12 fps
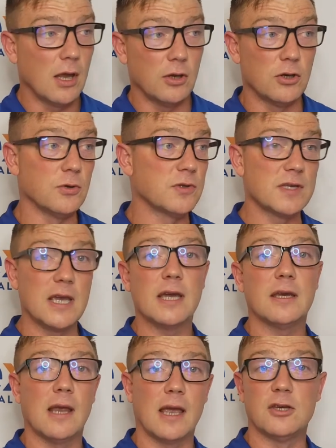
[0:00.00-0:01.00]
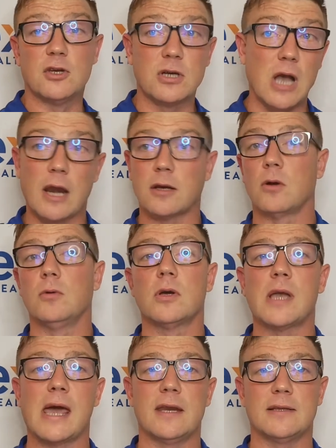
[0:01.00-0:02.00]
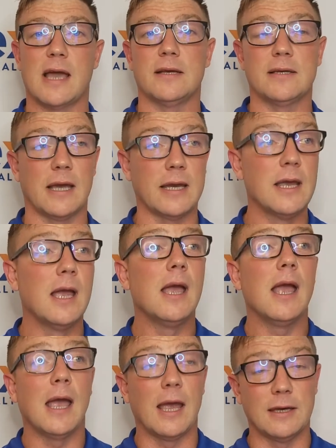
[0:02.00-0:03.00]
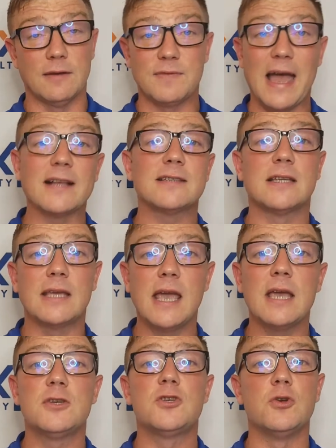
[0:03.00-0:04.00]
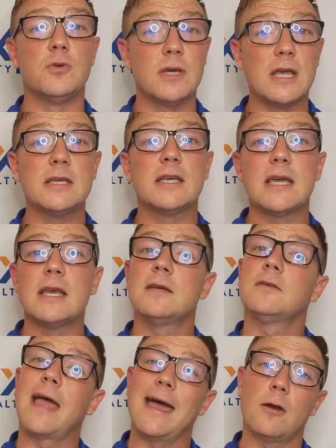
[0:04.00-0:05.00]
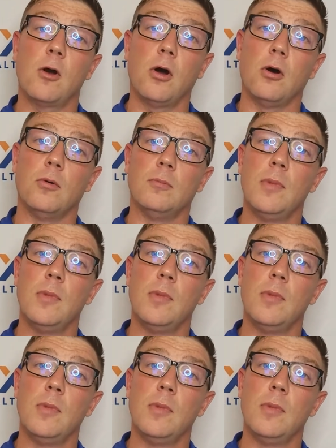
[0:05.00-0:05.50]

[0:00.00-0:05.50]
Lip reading: you see it, and you've got to go look at it that day. And if that's the case, you need to get in that home